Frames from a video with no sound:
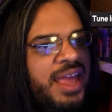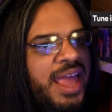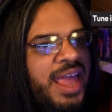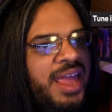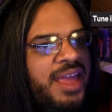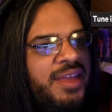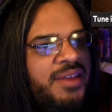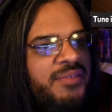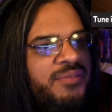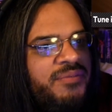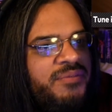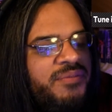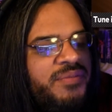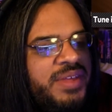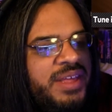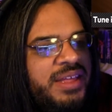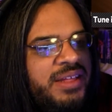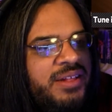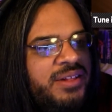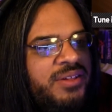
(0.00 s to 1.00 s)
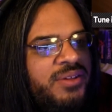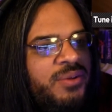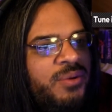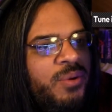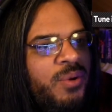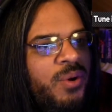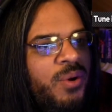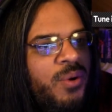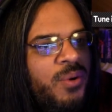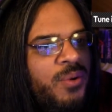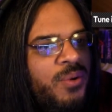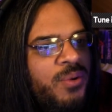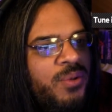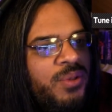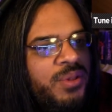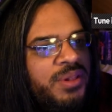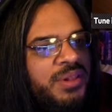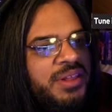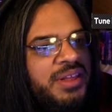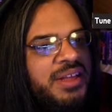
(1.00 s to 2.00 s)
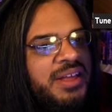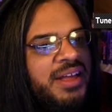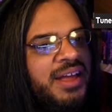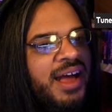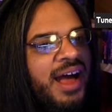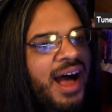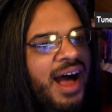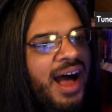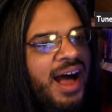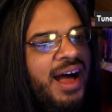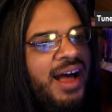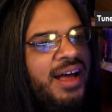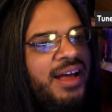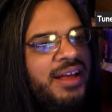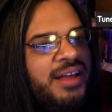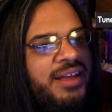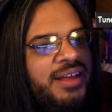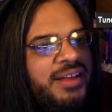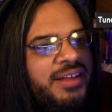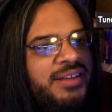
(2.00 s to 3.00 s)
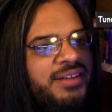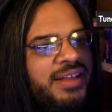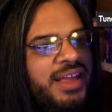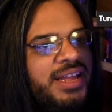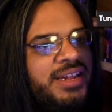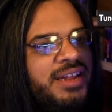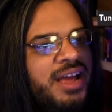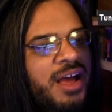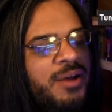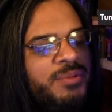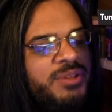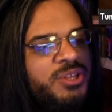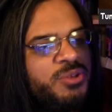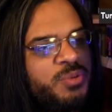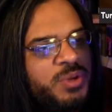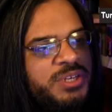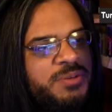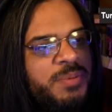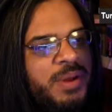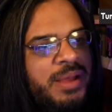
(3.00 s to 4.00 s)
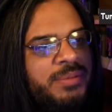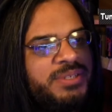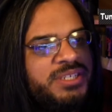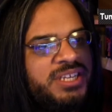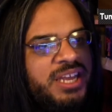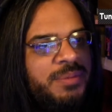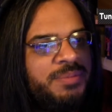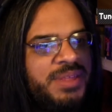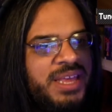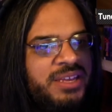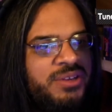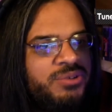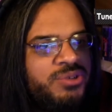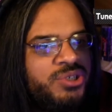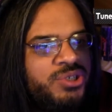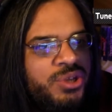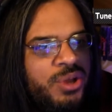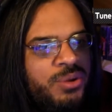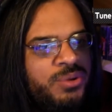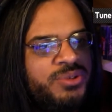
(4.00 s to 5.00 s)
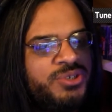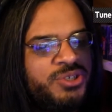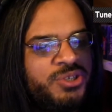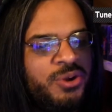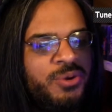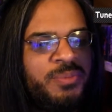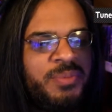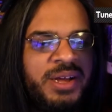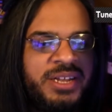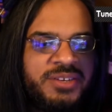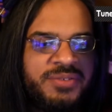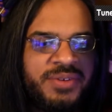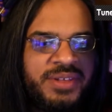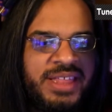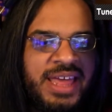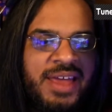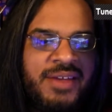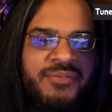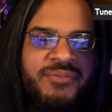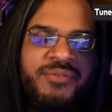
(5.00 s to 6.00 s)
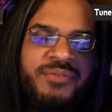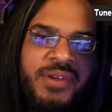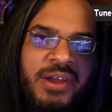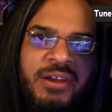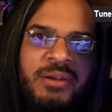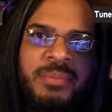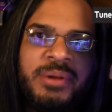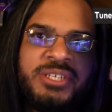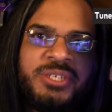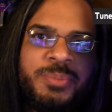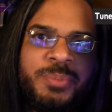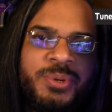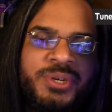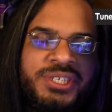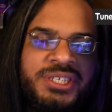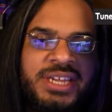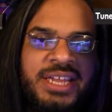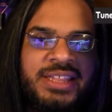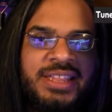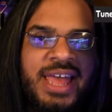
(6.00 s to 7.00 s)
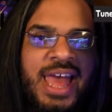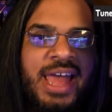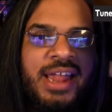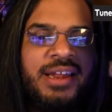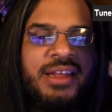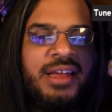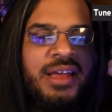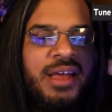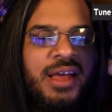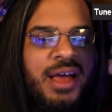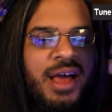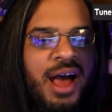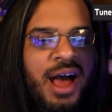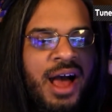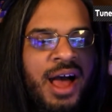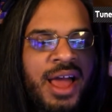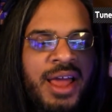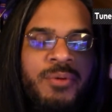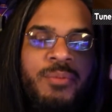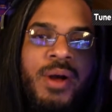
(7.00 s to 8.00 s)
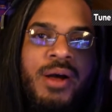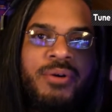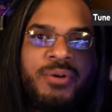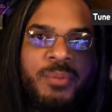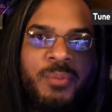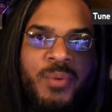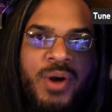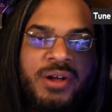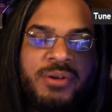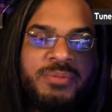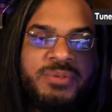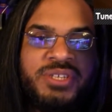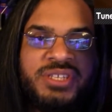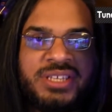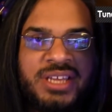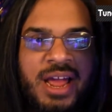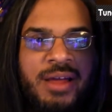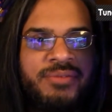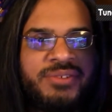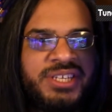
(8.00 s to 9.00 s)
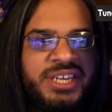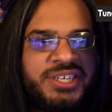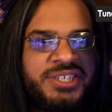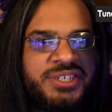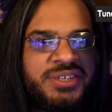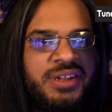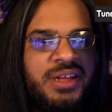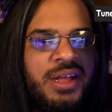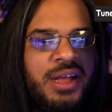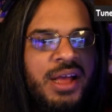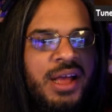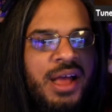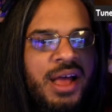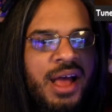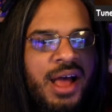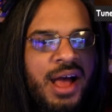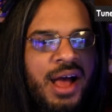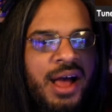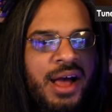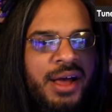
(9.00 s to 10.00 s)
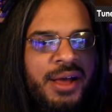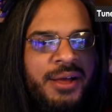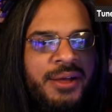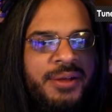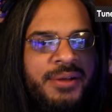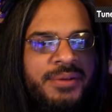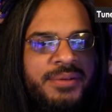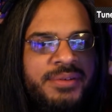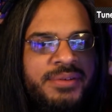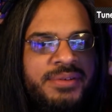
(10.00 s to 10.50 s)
Avel. In the hunt with the Twitch Prime sub. Thank you so much for that. Very much appreciate that. And welcome to the conversation. So